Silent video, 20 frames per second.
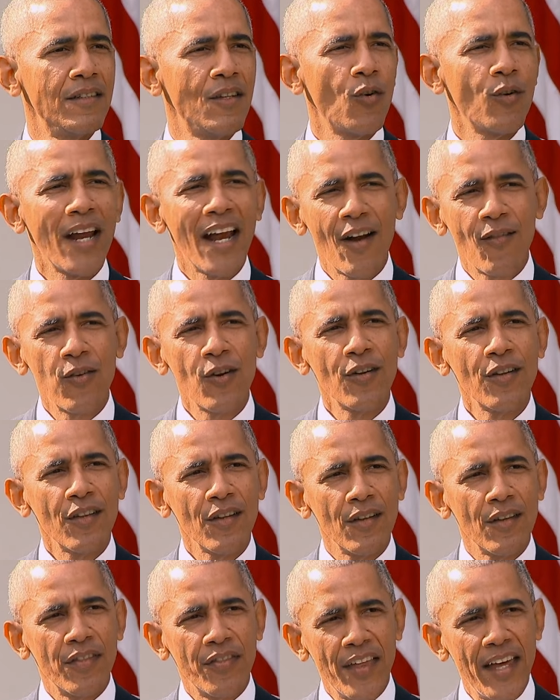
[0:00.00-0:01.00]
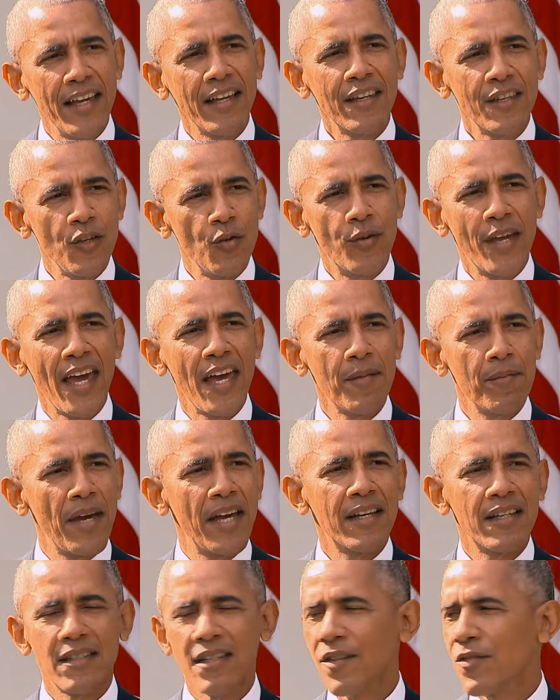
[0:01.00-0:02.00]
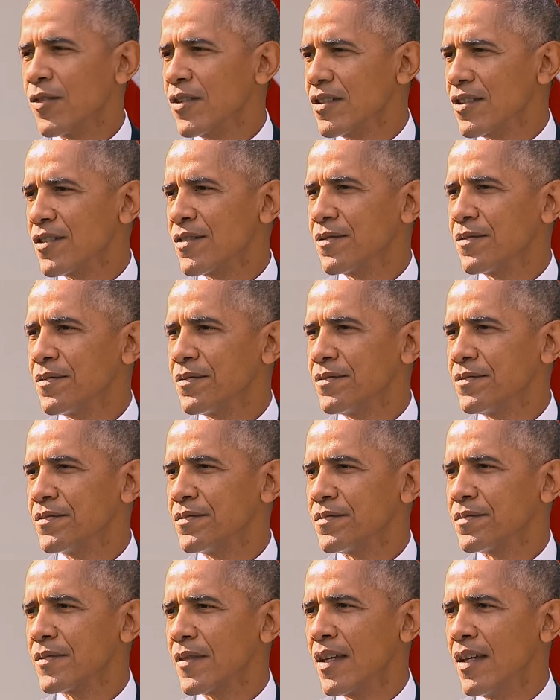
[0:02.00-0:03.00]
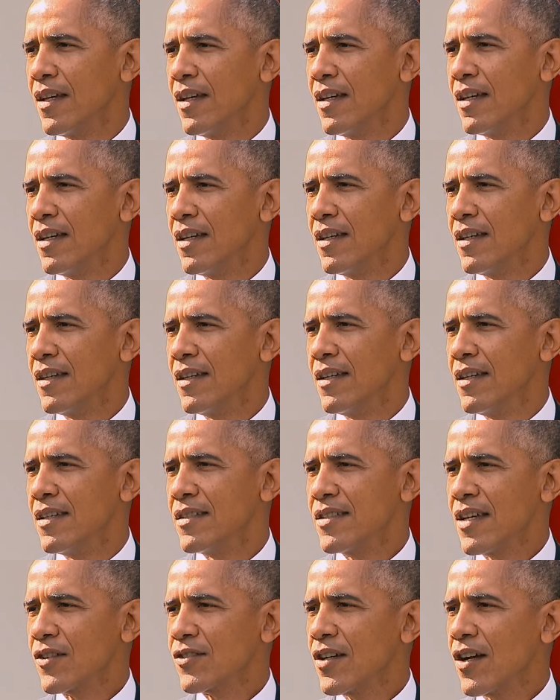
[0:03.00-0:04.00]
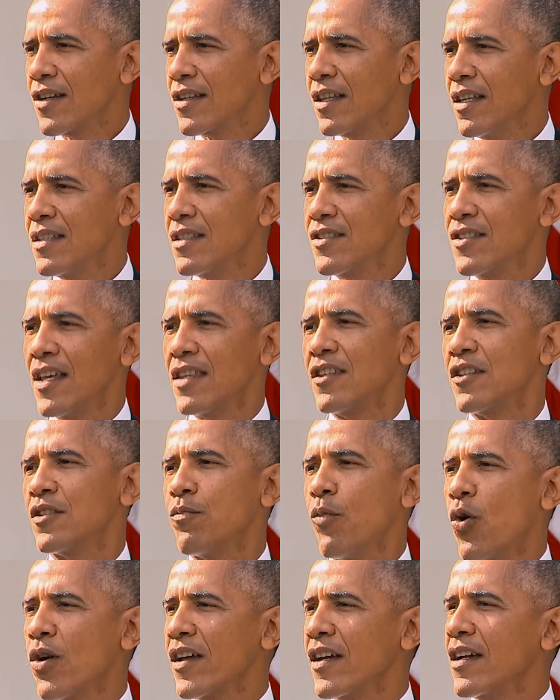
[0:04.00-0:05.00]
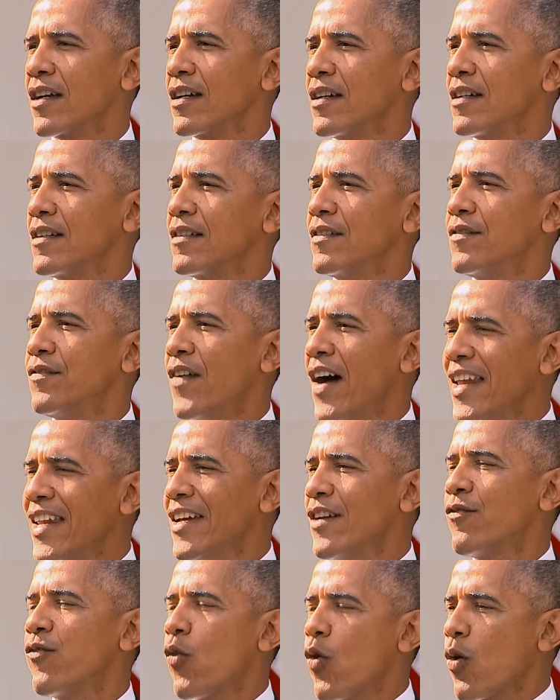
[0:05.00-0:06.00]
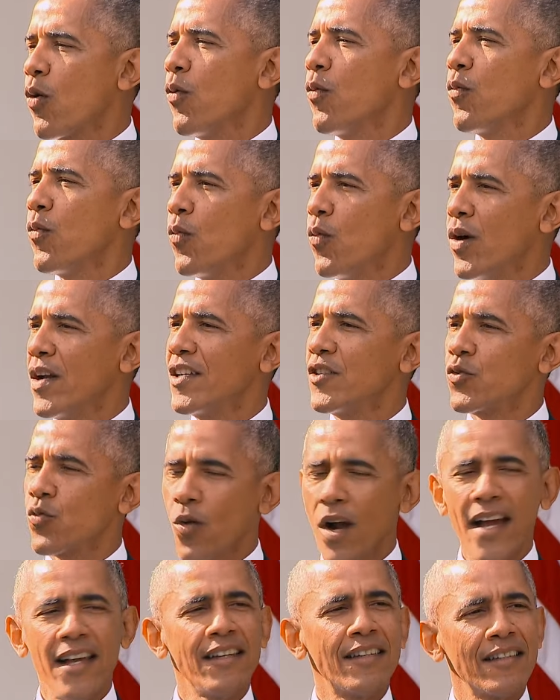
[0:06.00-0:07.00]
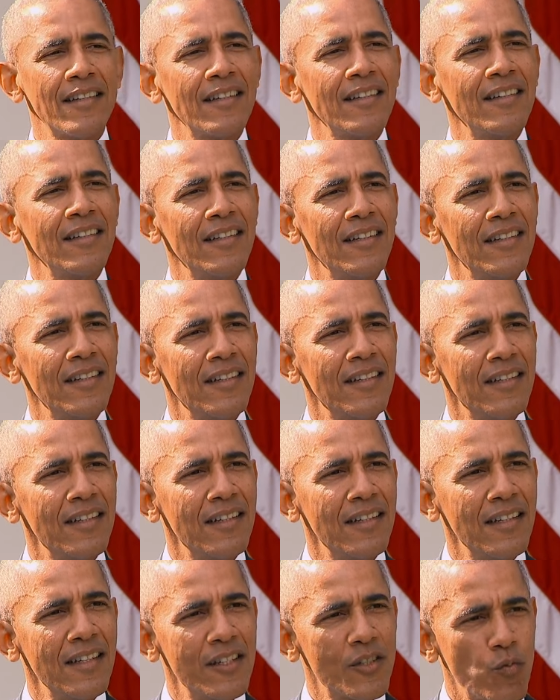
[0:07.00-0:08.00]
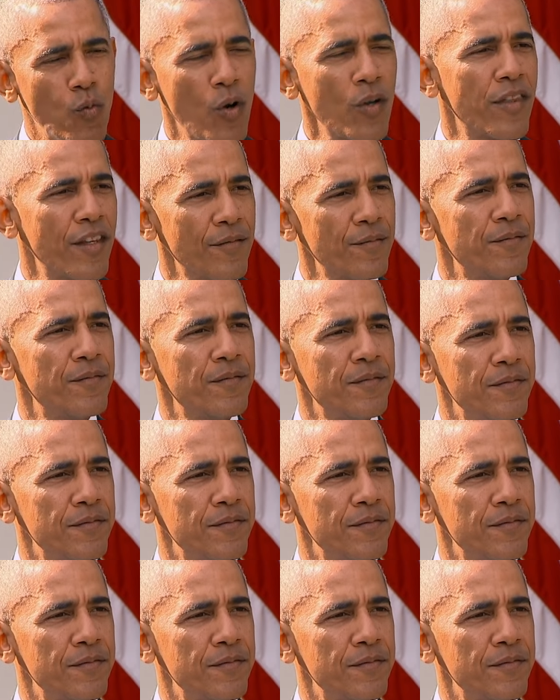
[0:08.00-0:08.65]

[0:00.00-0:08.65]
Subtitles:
Don't ever think you can't make a difference. As Secretary Clinton said this morning, fighting for what is right is worth it.